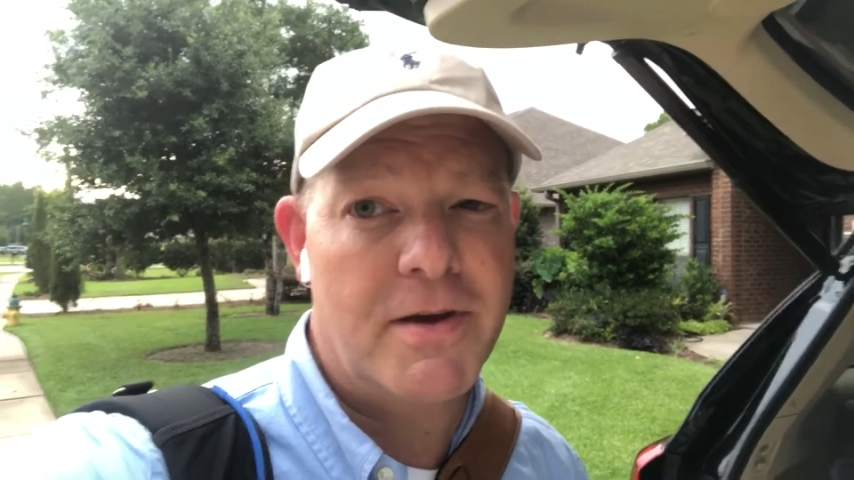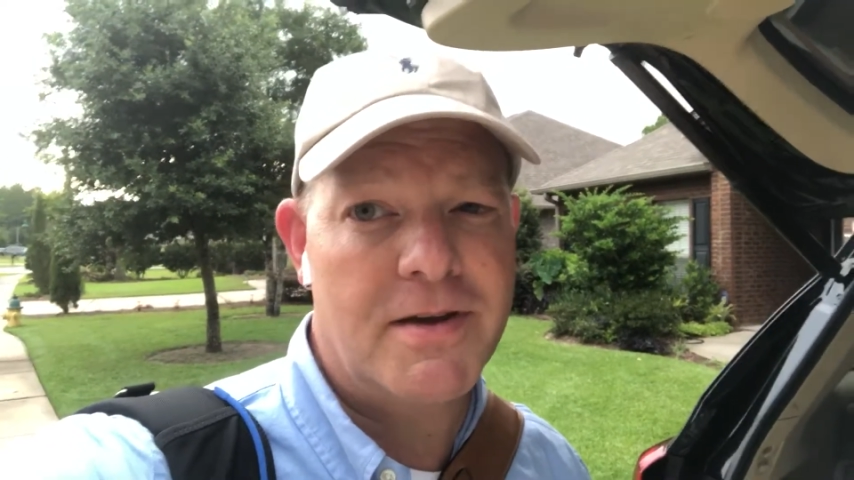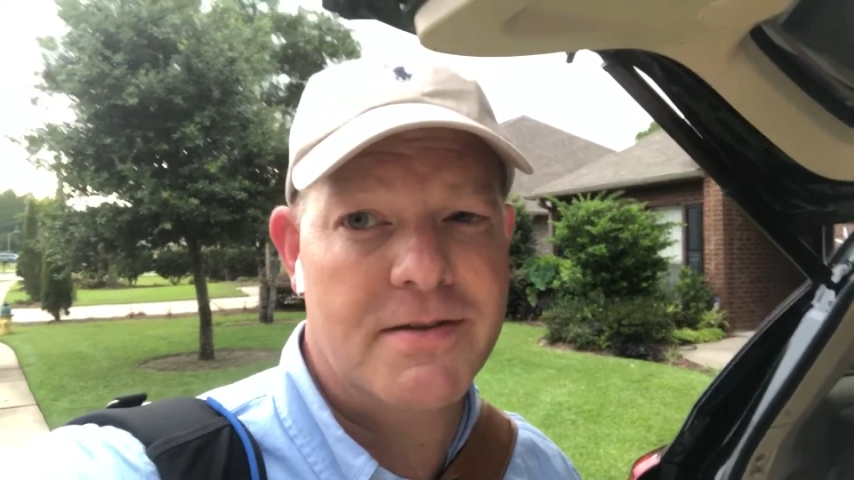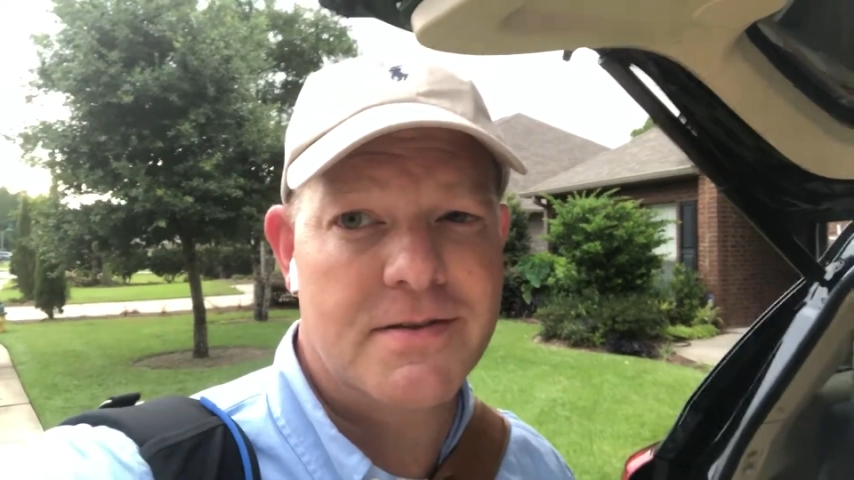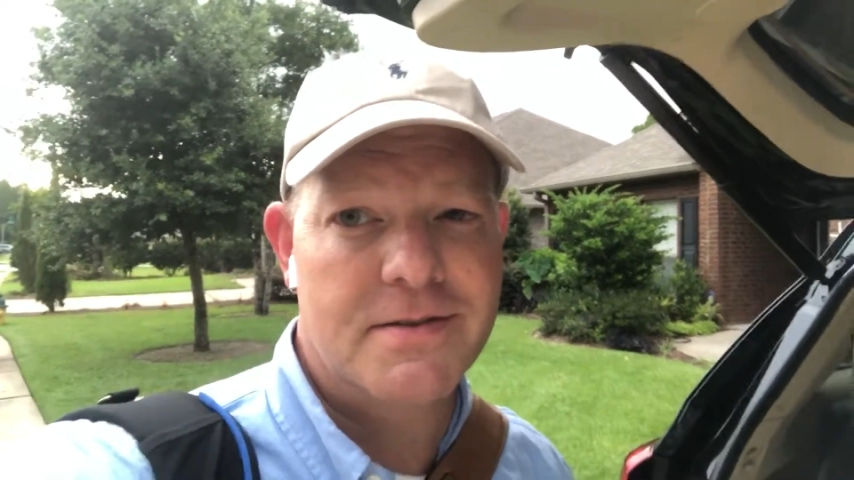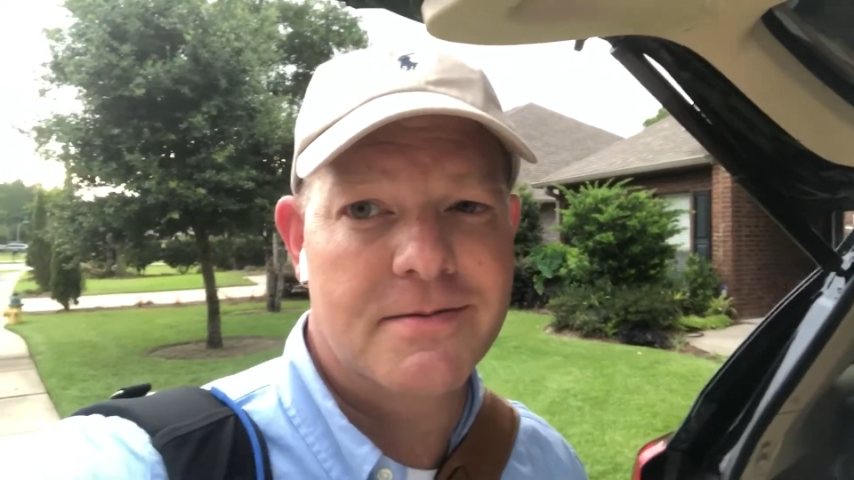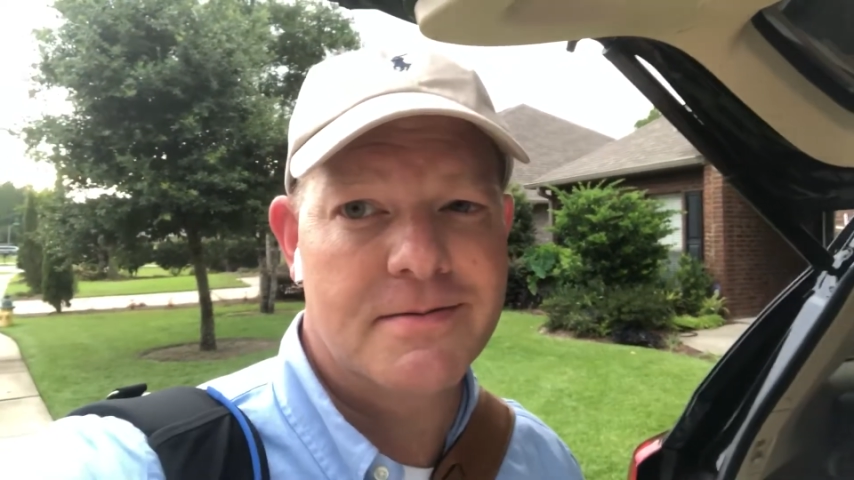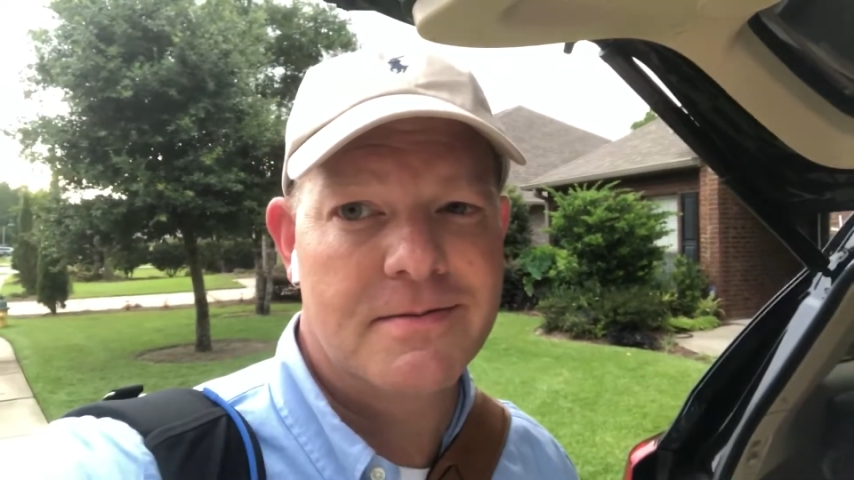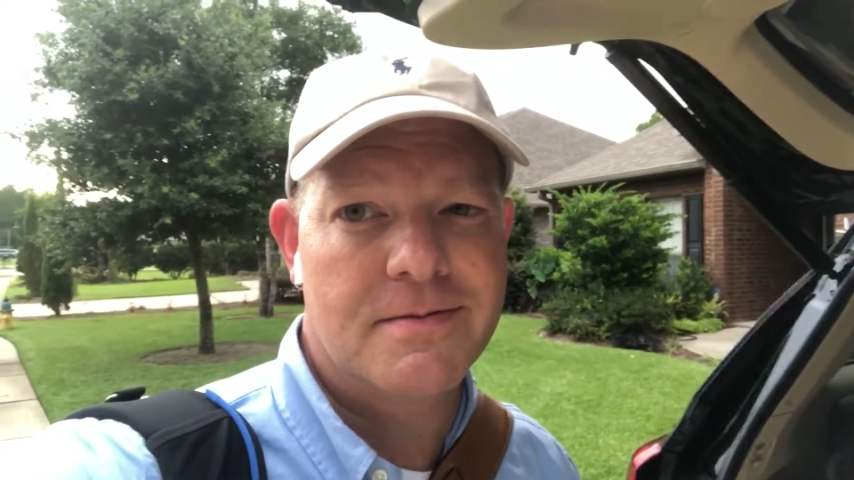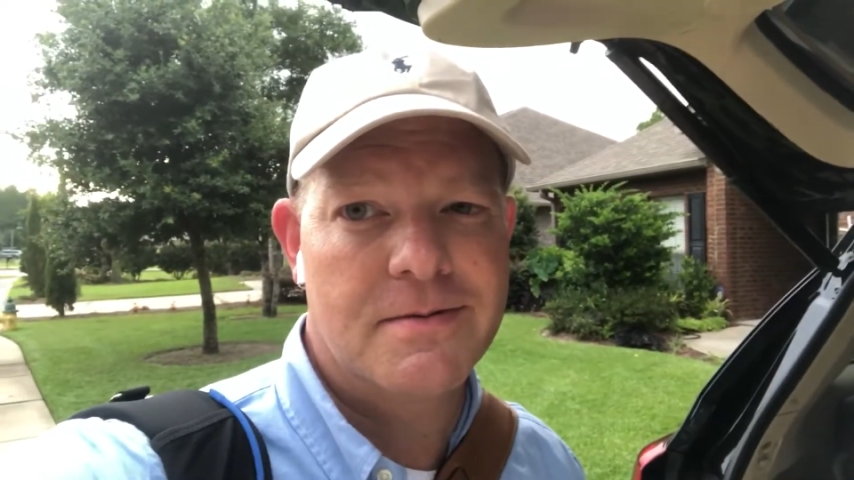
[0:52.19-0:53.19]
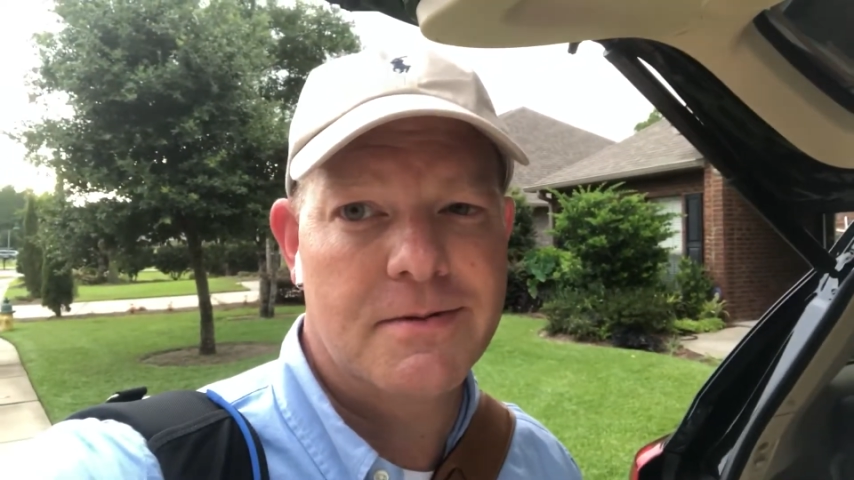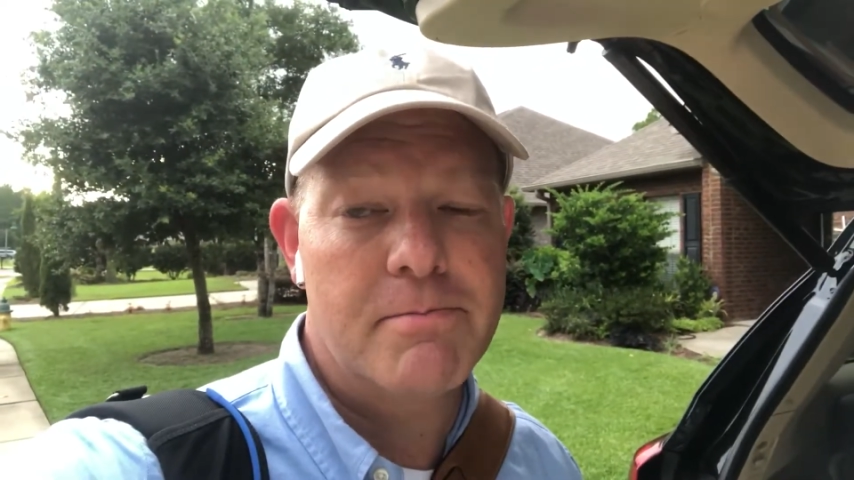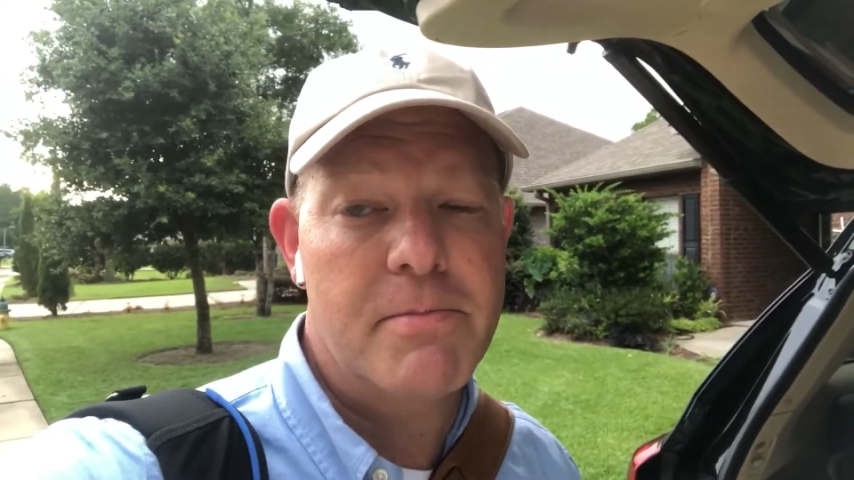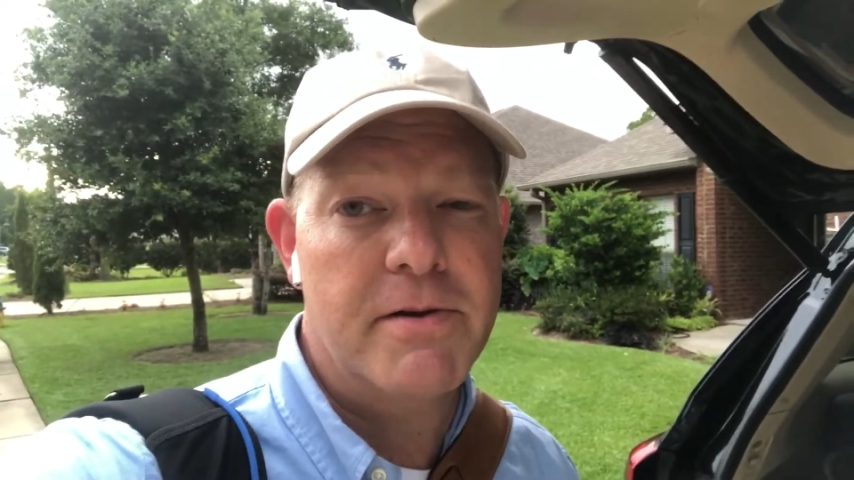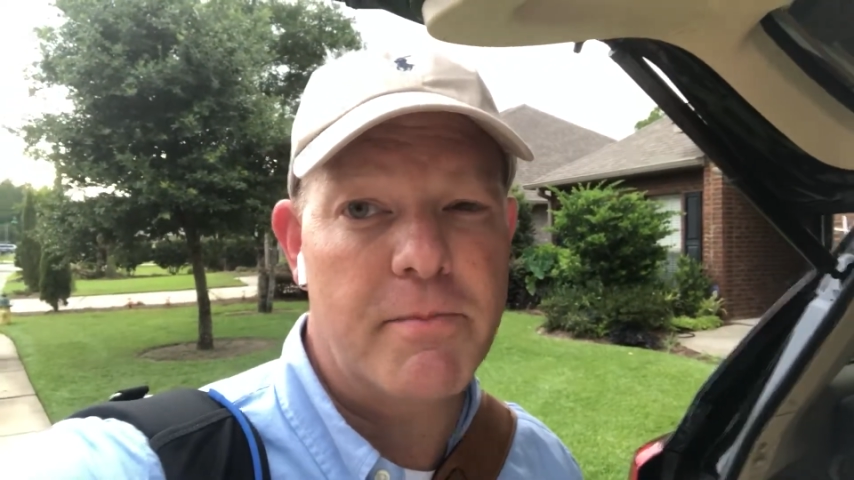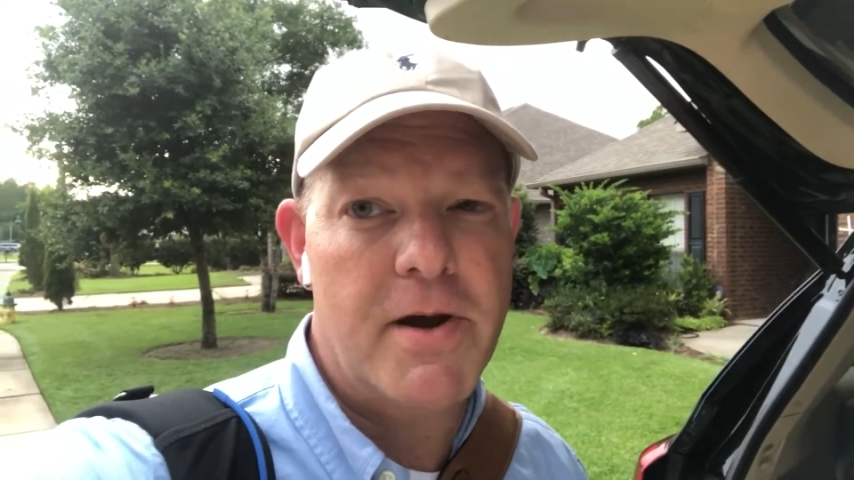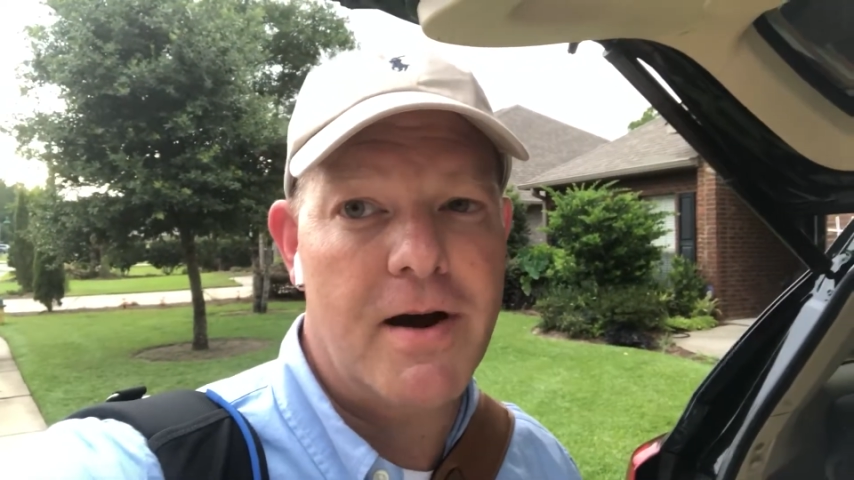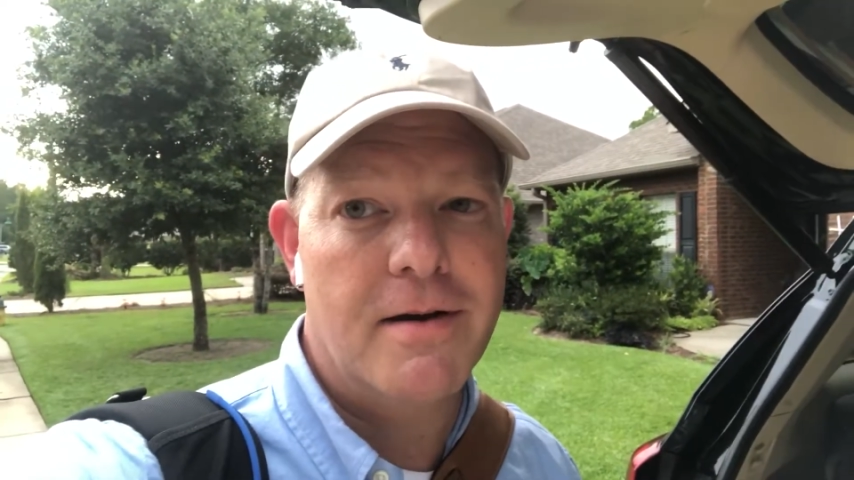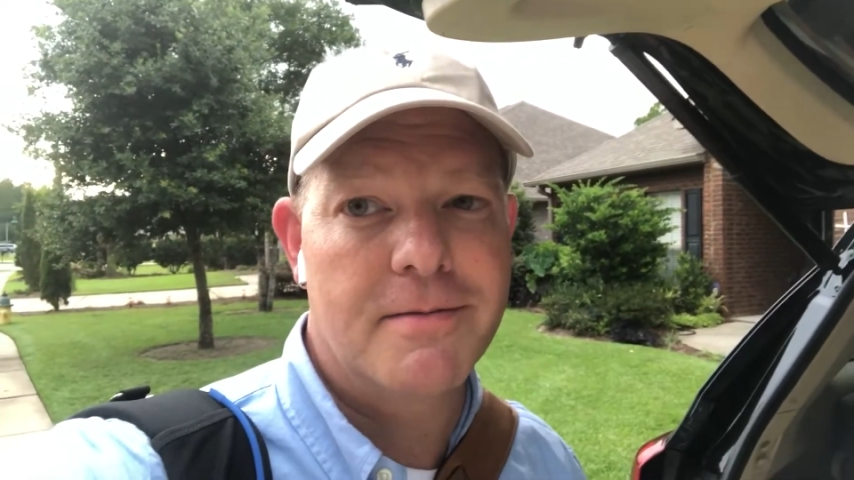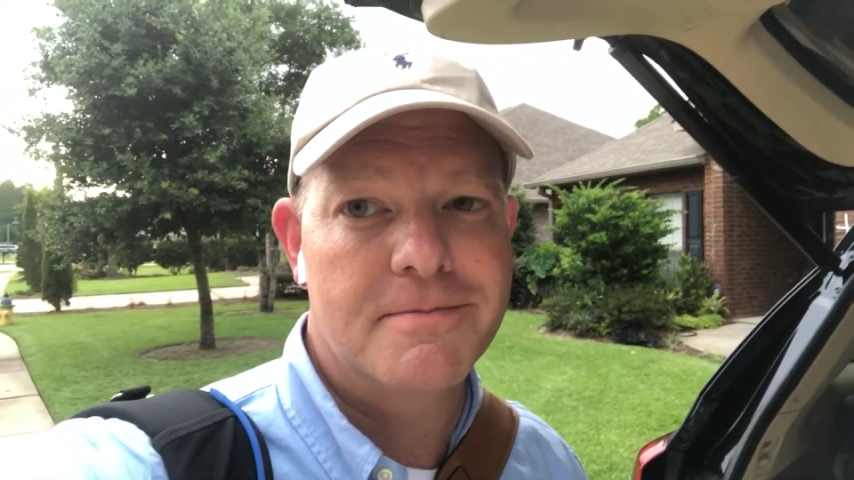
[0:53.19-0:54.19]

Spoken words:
against. Bit of a bear.